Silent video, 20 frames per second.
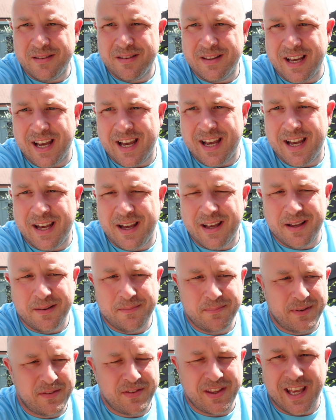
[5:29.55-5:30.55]

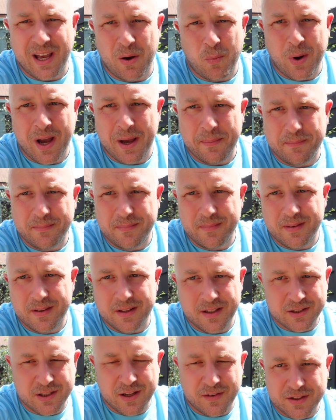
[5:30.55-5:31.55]
They're, if they get wet,
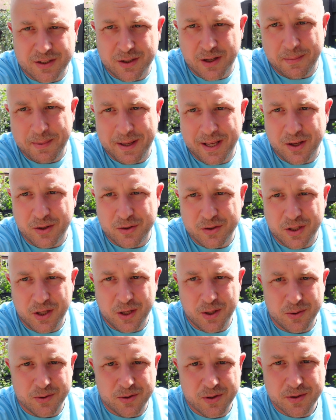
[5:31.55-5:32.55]
the stuff's still going to be good to
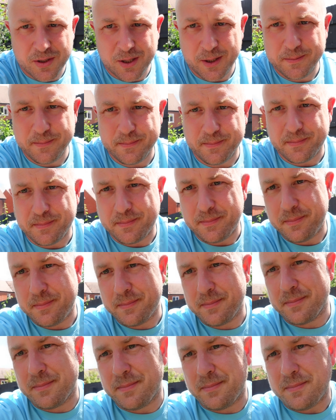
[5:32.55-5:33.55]
use. So
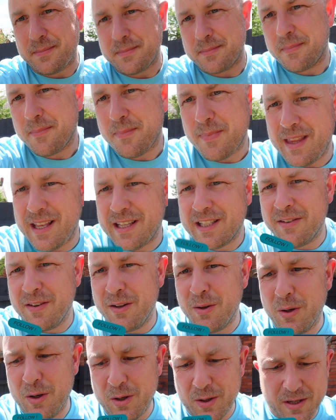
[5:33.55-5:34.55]
let's have a
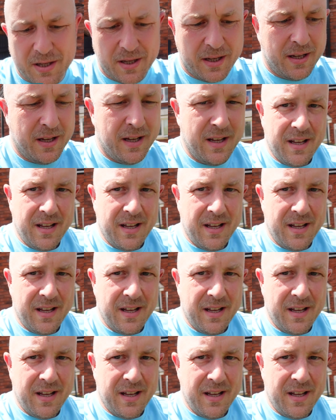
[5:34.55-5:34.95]
little look.